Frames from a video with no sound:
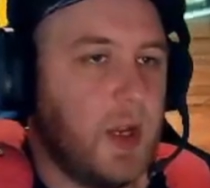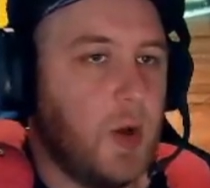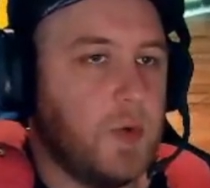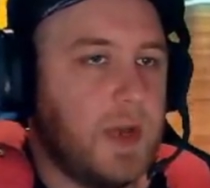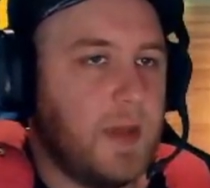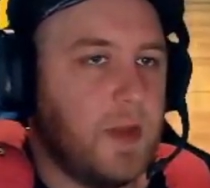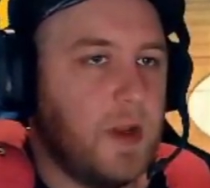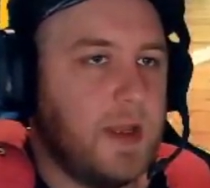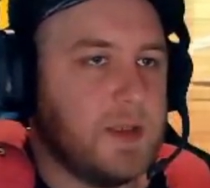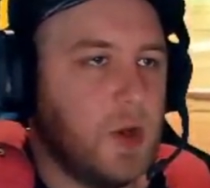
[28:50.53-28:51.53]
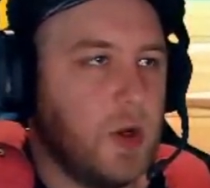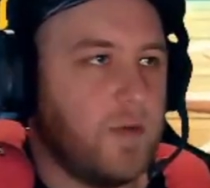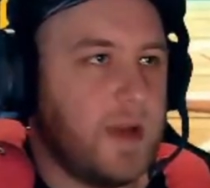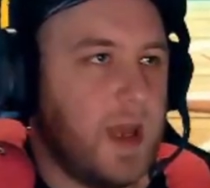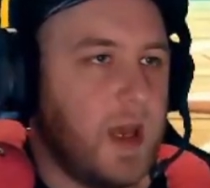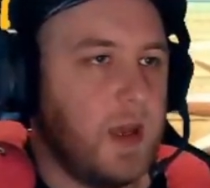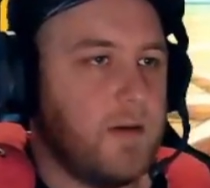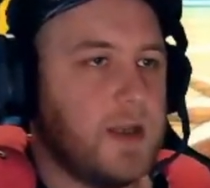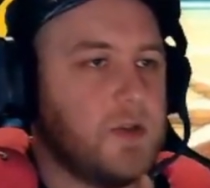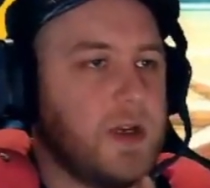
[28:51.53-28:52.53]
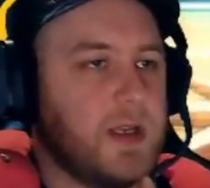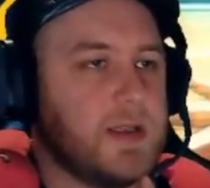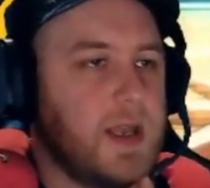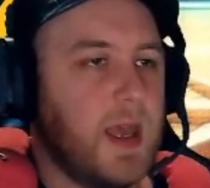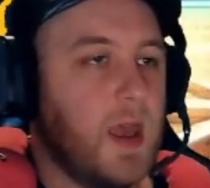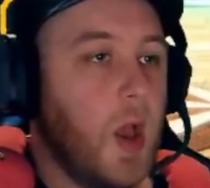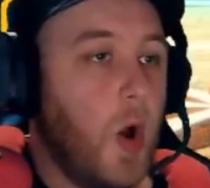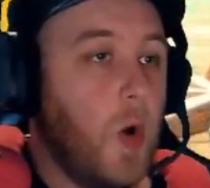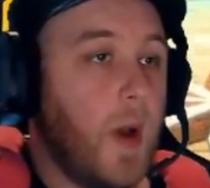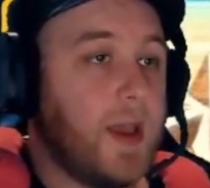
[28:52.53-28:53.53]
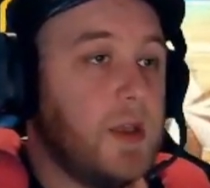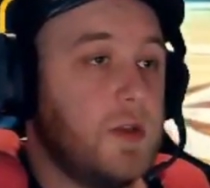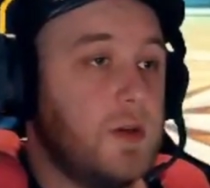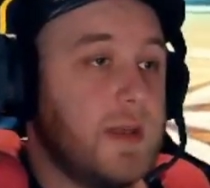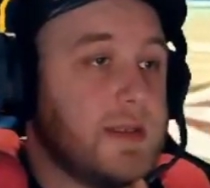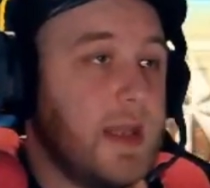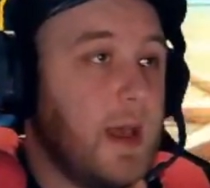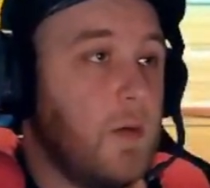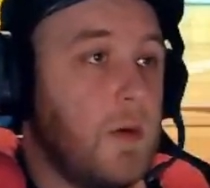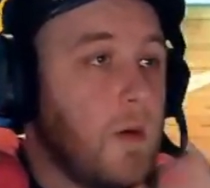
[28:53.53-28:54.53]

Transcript: old now, though. He's got a grey streak in his hair. Oh, I could do this now.